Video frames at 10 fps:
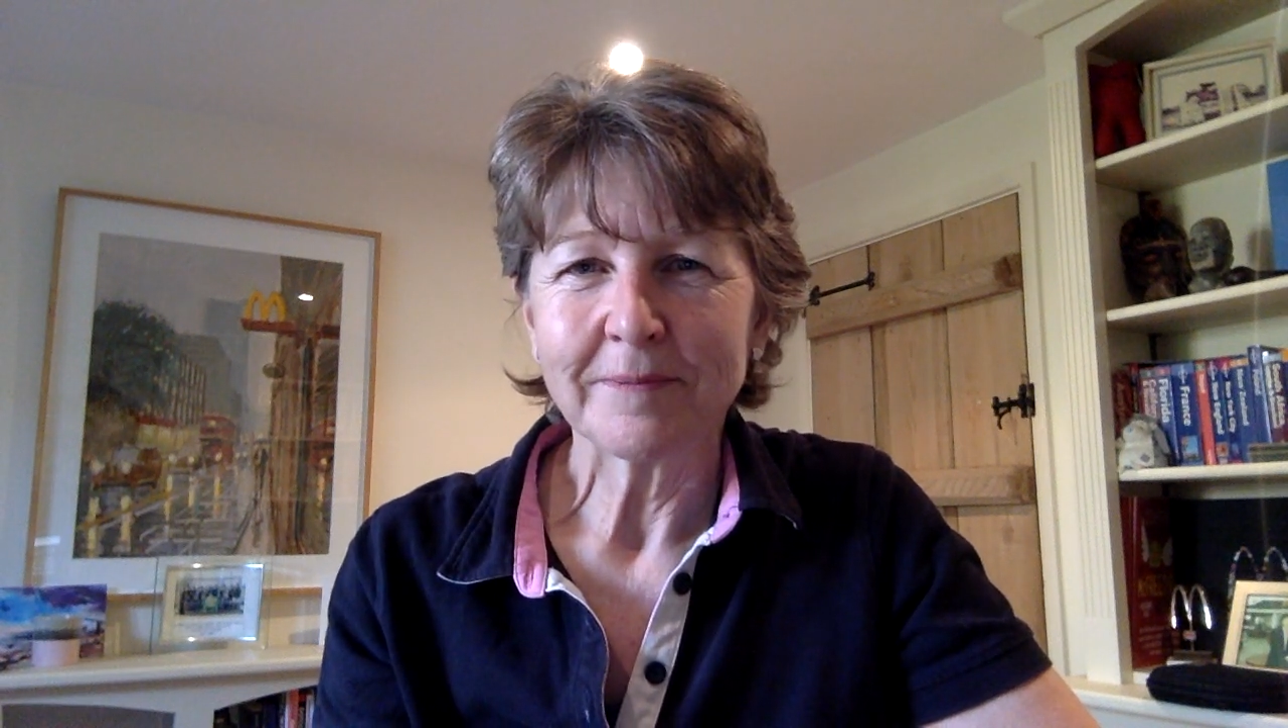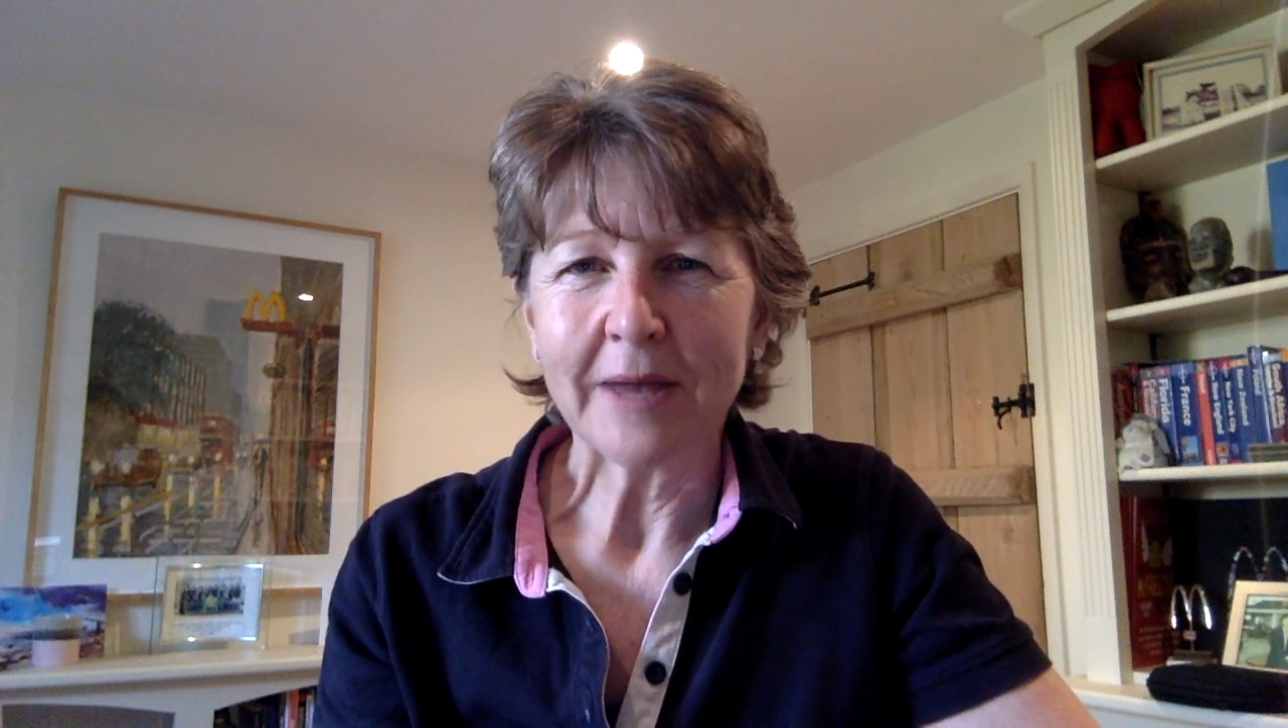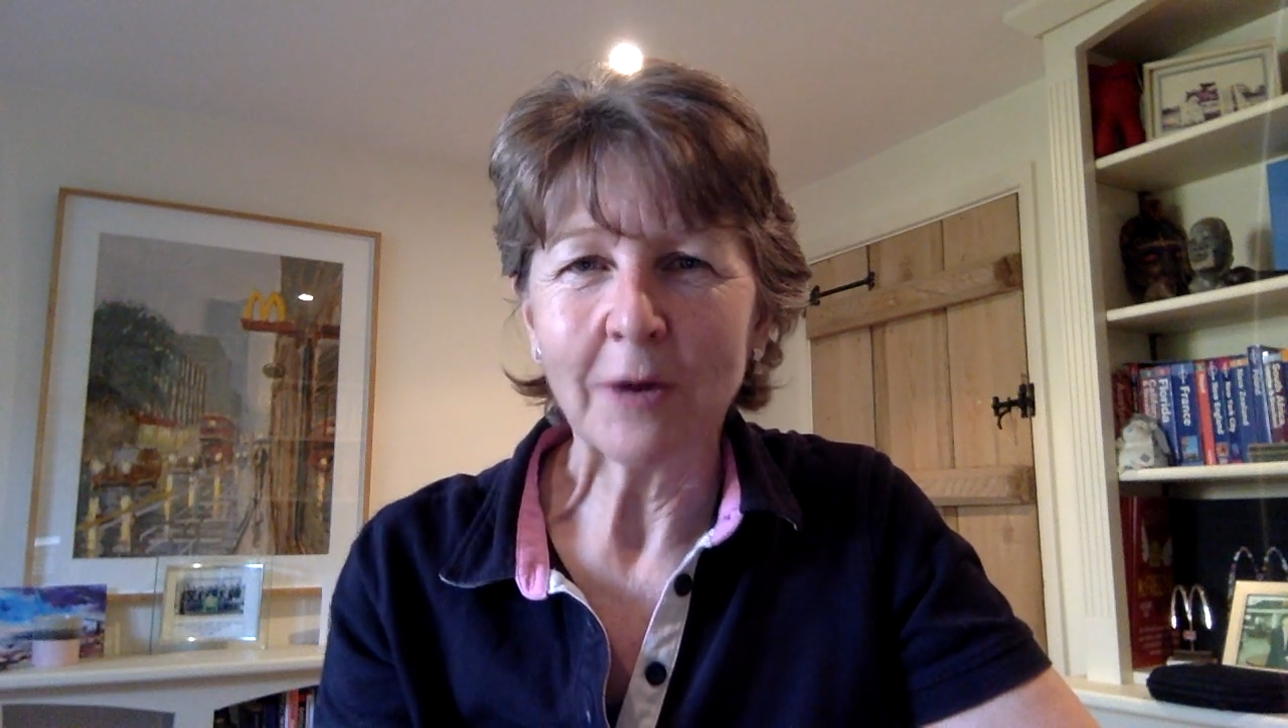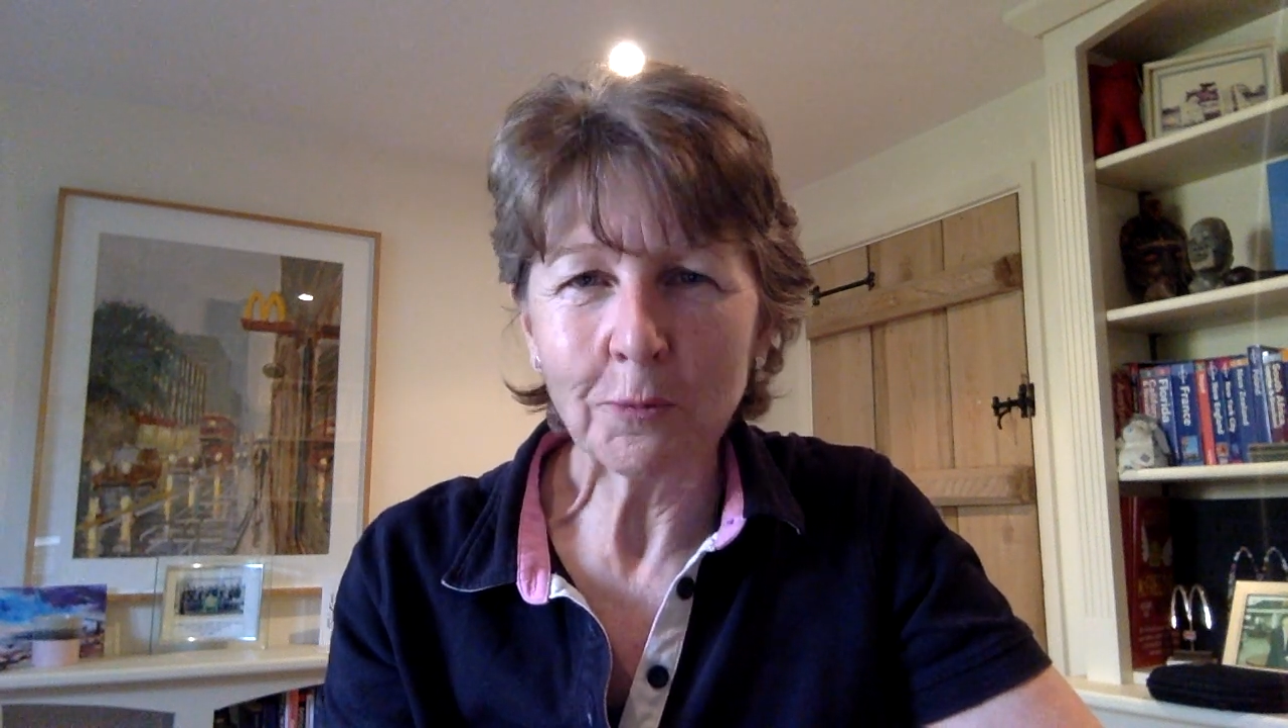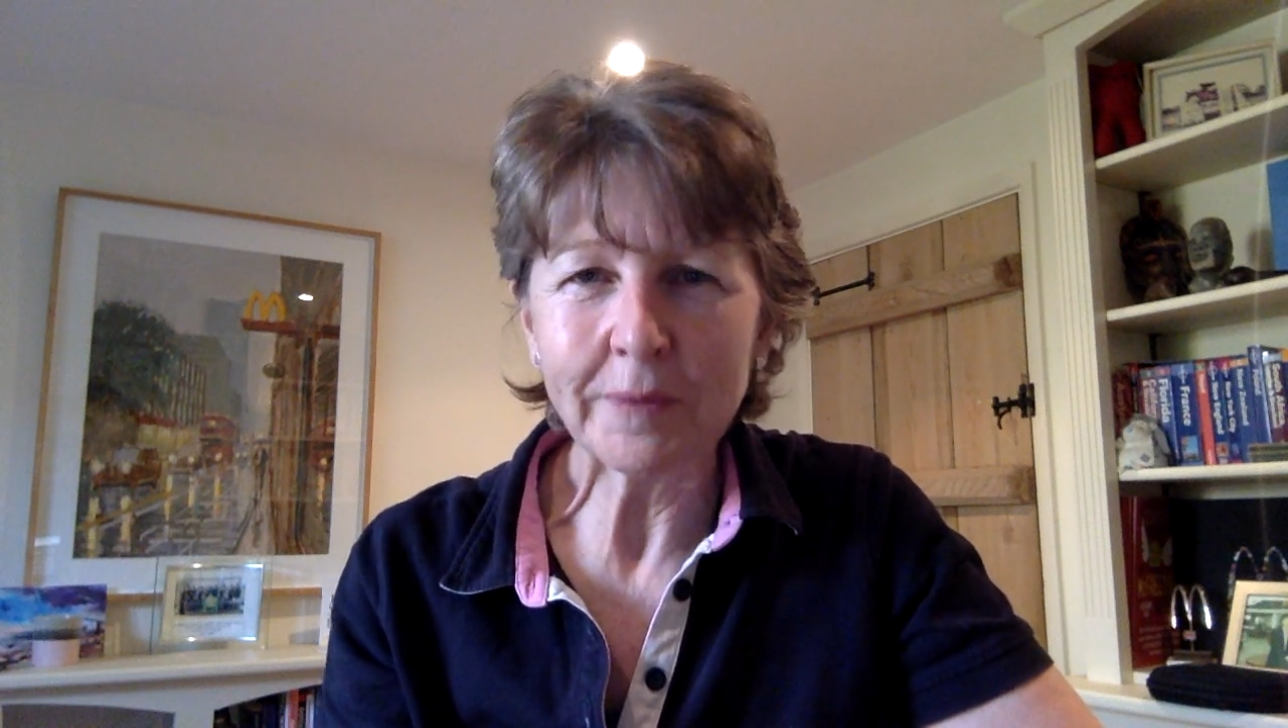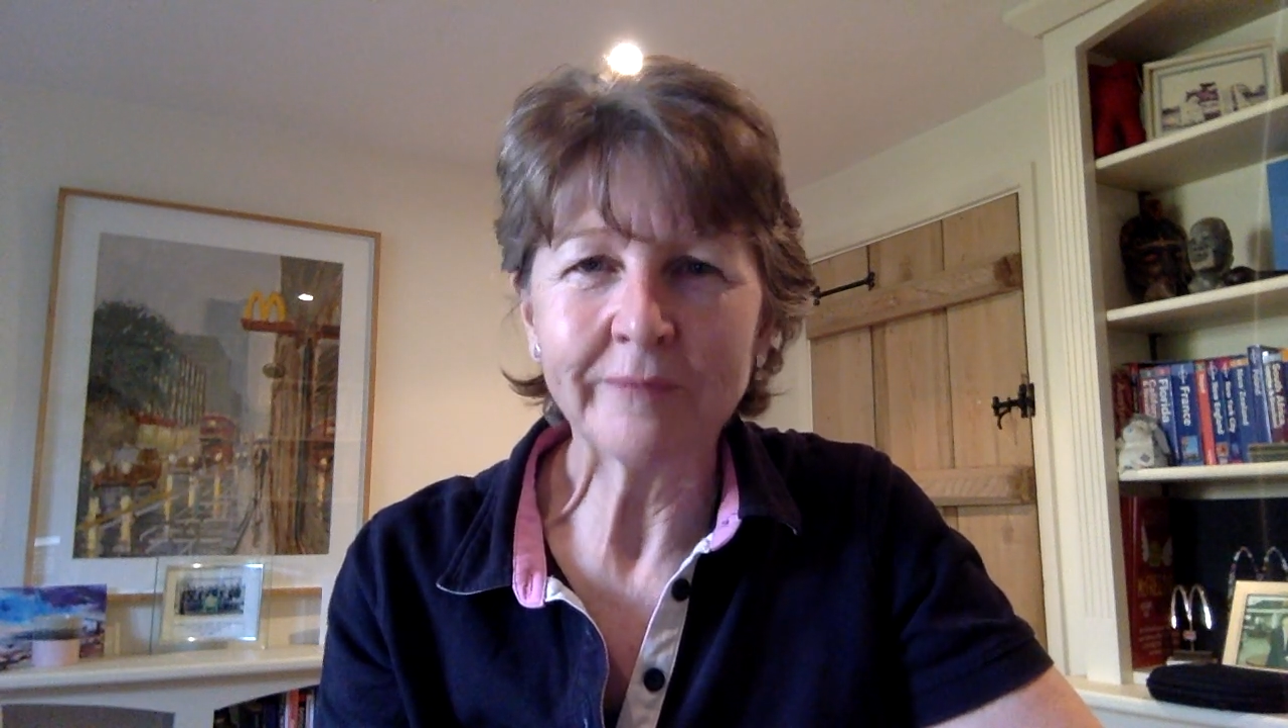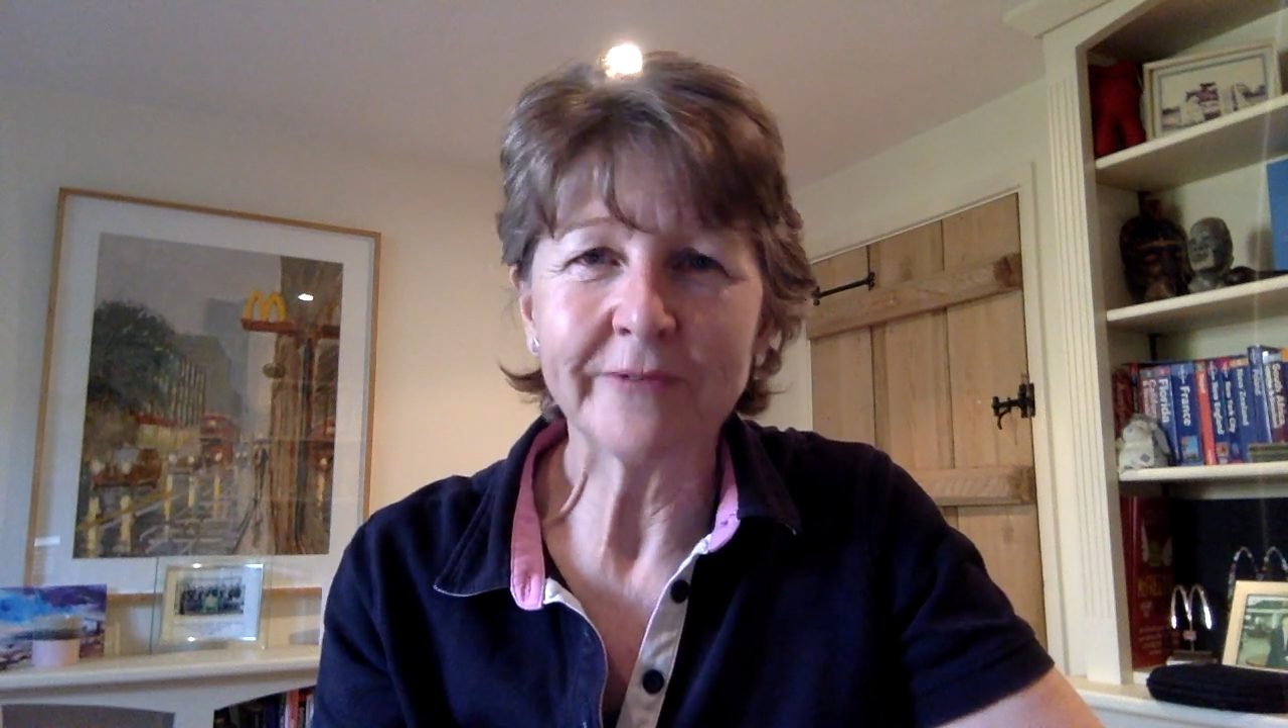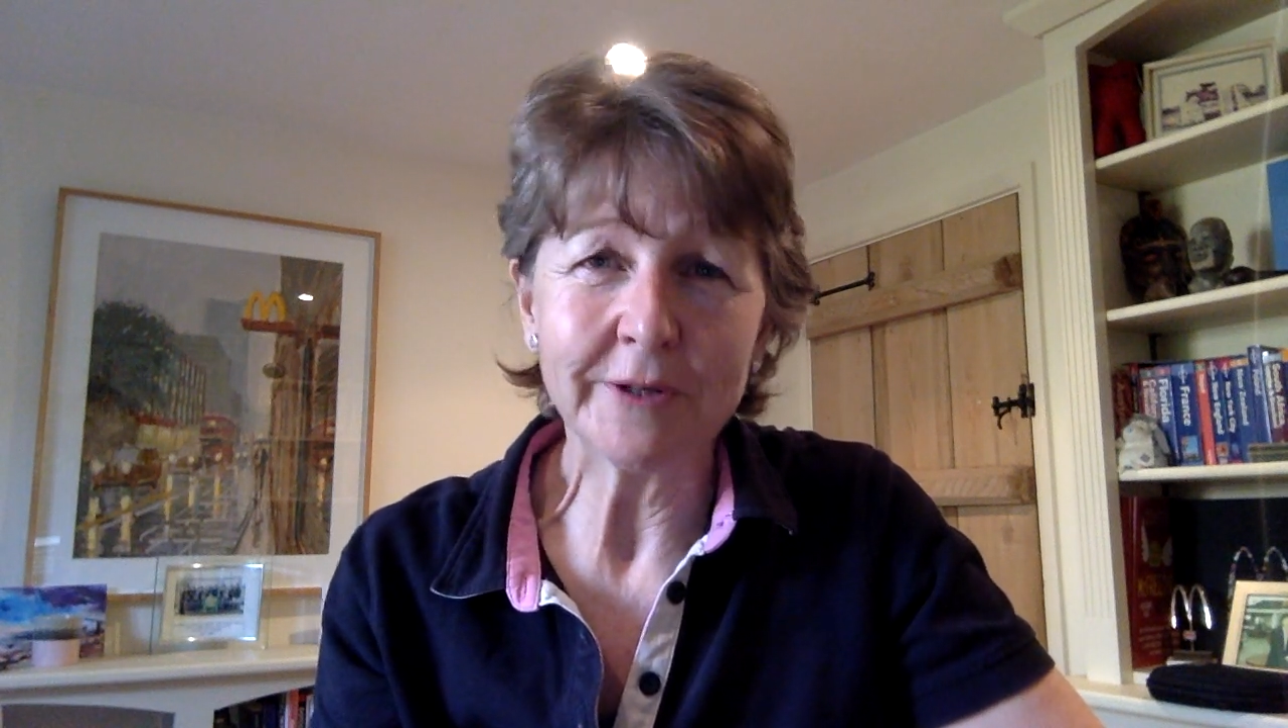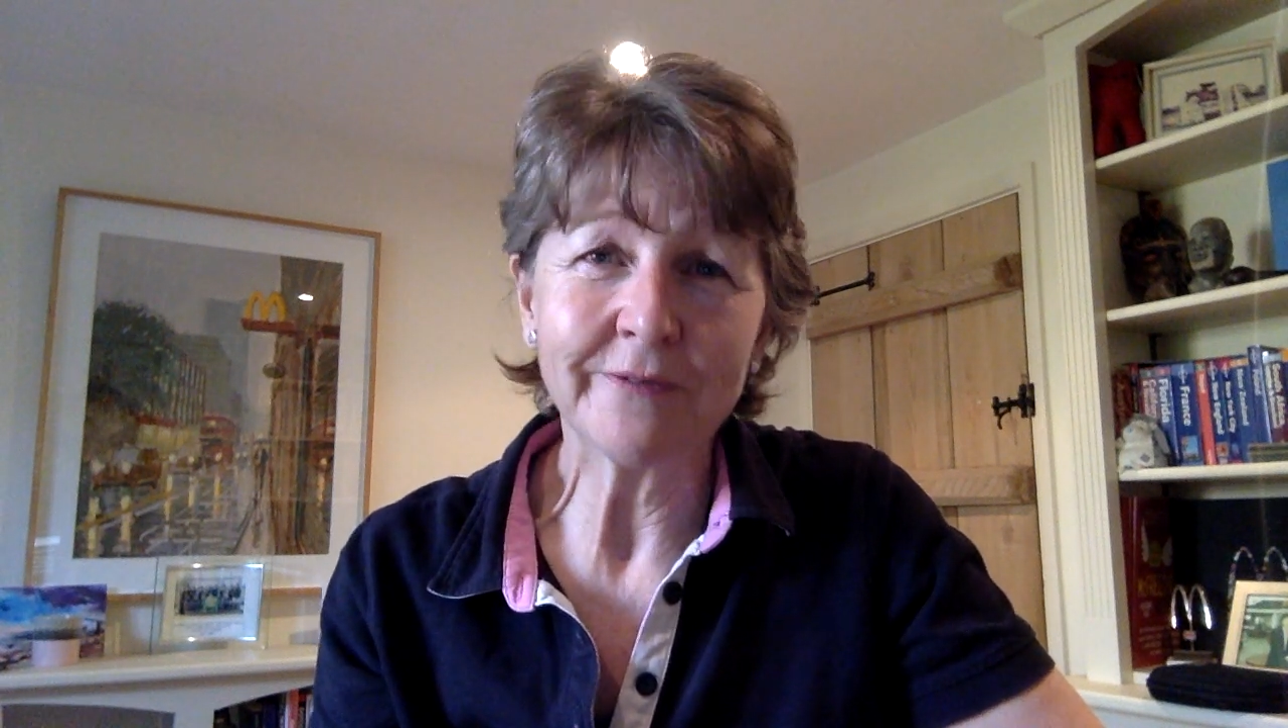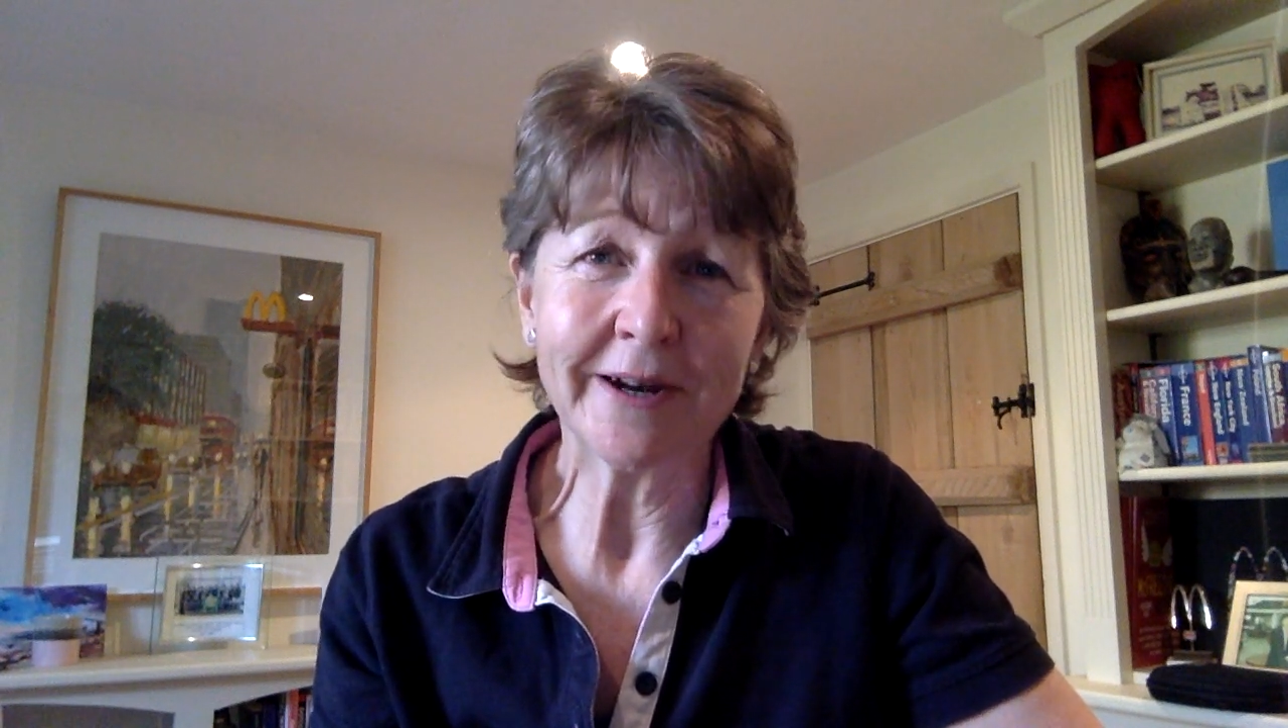I hope
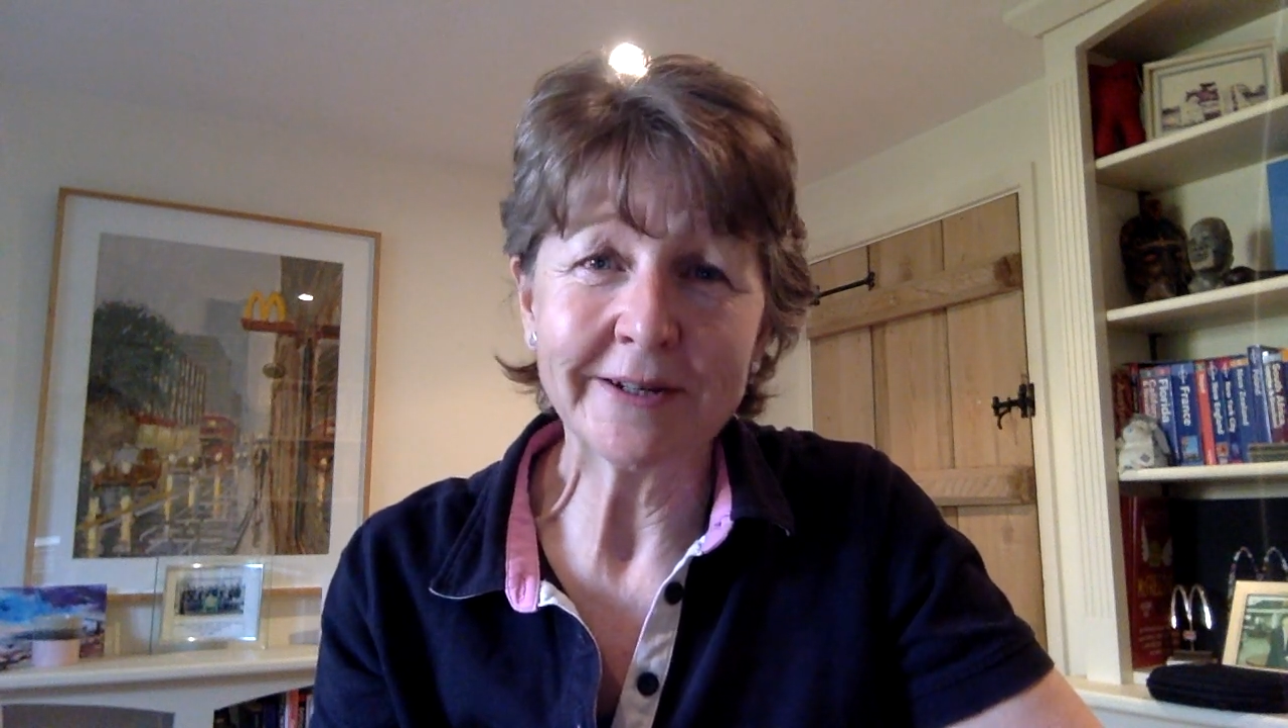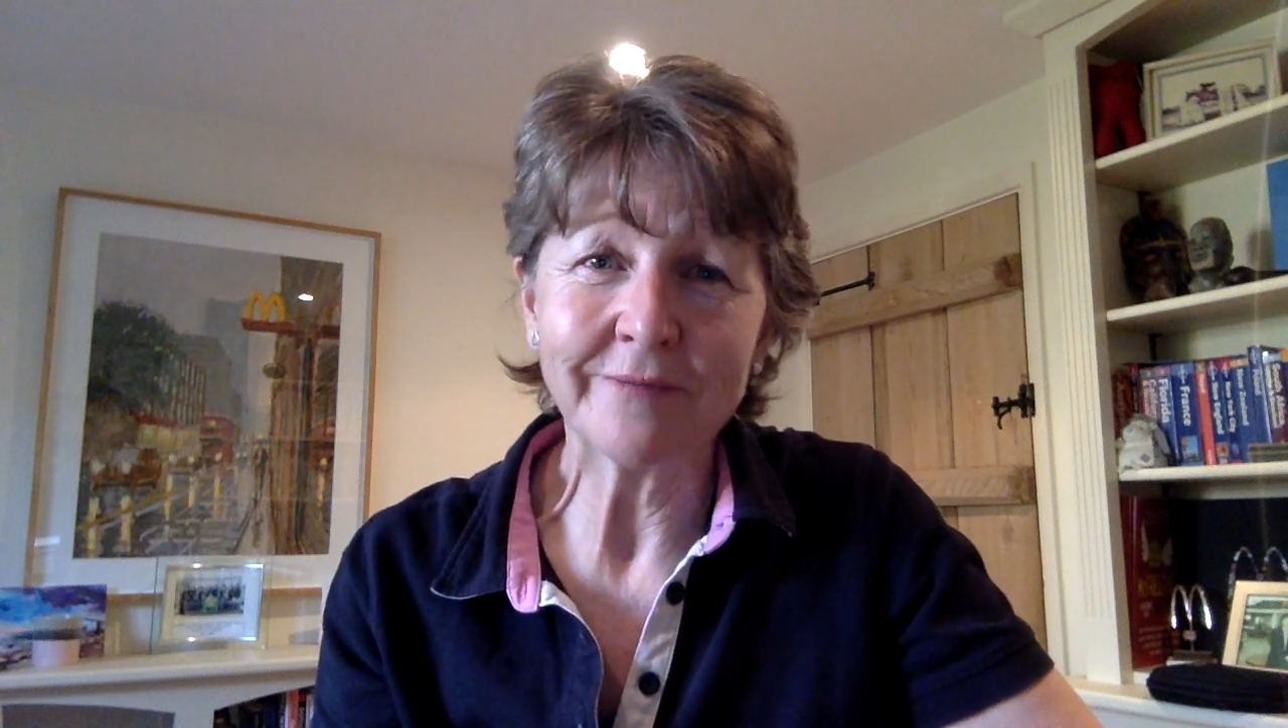you find